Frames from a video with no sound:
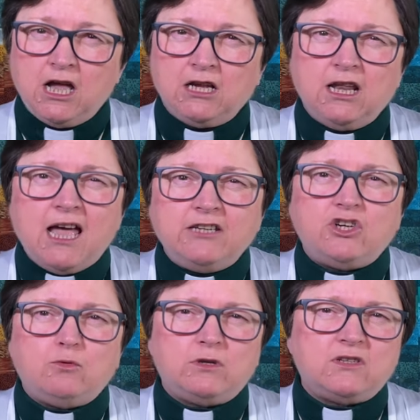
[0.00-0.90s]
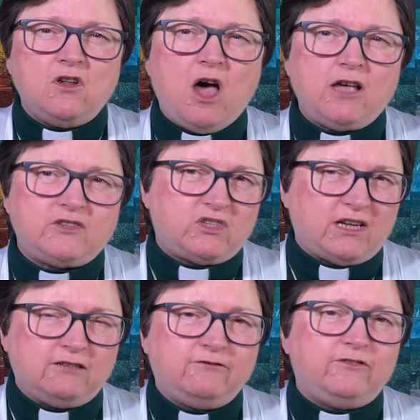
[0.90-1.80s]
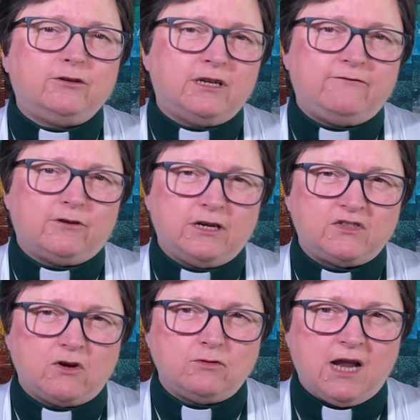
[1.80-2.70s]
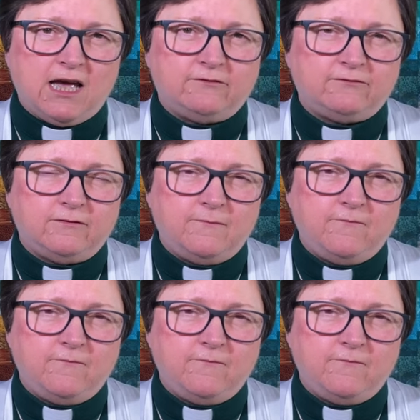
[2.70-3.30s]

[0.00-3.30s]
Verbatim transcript: Elijah was lost and fearing for his own life.